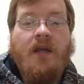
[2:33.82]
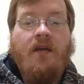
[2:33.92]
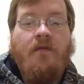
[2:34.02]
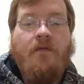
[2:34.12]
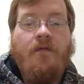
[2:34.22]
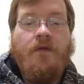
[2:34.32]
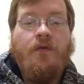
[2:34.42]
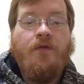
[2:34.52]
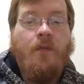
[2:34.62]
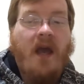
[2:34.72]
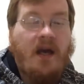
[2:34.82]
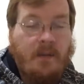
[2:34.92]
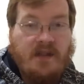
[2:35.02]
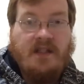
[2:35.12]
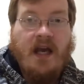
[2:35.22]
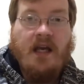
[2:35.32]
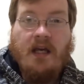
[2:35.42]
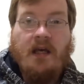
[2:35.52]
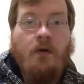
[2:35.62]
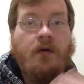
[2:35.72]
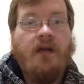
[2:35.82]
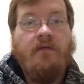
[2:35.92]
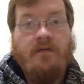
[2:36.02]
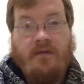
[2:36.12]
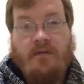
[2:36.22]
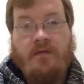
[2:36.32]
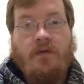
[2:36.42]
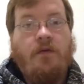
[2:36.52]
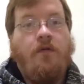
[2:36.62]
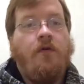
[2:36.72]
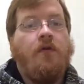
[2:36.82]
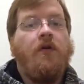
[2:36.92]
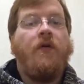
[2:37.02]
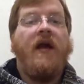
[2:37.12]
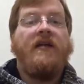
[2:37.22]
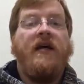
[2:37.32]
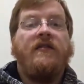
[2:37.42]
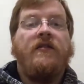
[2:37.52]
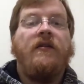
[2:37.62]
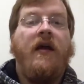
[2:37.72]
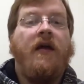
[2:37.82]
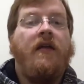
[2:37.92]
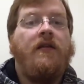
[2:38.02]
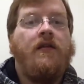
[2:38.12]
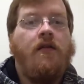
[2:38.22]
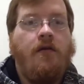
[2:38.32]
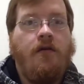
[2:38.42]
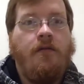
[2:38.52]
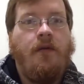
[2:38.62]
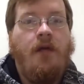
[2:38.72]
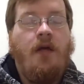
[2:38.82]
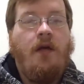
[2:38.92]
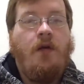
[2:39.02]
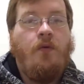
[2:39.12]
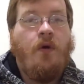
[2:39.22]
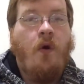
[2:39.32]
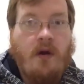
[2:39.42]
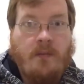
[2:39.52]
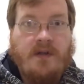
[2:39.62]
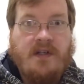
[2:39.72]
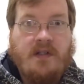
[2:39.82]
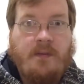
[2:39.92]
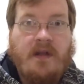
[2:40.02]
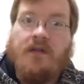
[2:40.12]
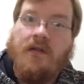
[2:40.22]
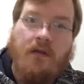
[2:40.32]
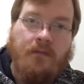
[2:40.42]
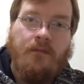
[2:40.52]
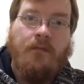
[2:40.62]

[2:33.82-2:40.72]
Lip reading: If you do make a mistake, he will give you the correct answer, and the recorded participants